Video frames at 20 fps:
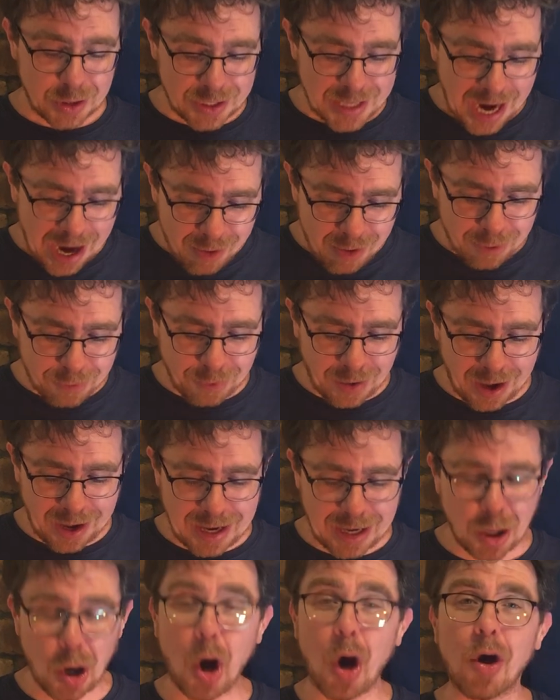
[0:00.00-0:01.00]

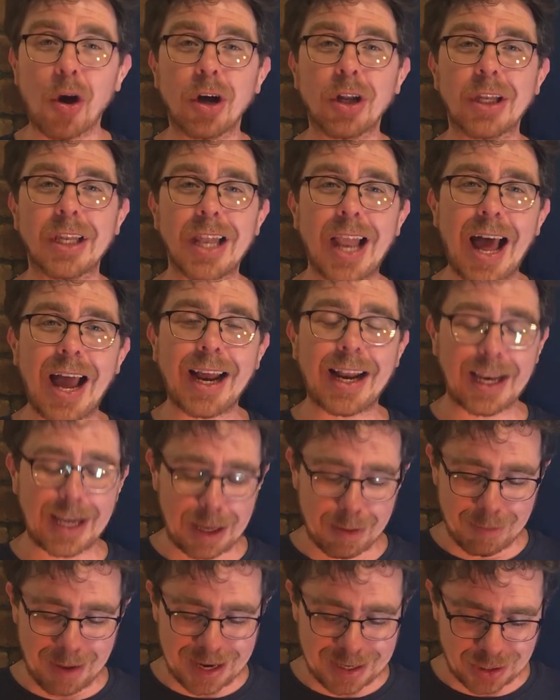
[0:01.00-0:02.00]
terrifying or unlikely
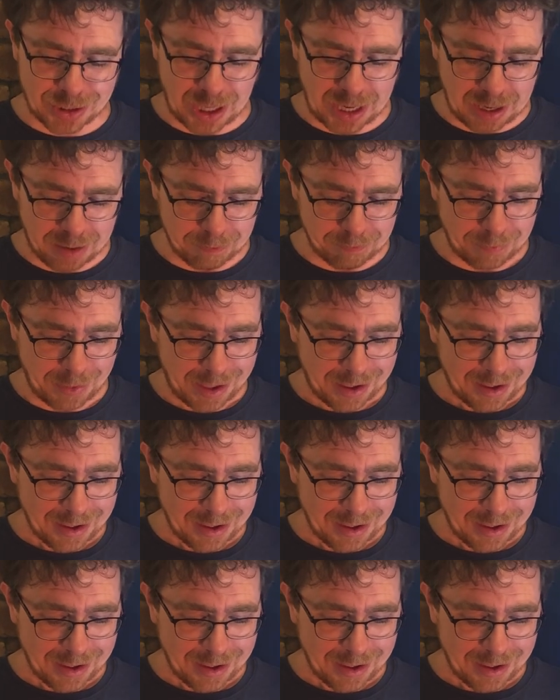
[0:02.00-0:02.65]
it may seem,